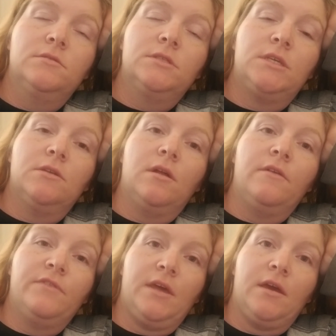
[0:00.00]
to kill
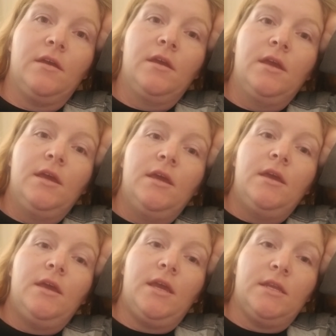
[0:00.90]
off that,
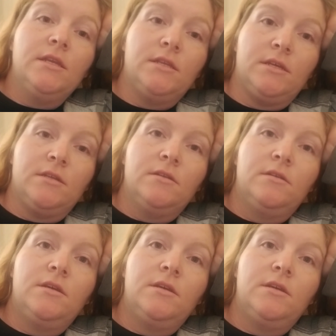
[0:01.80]
and it did.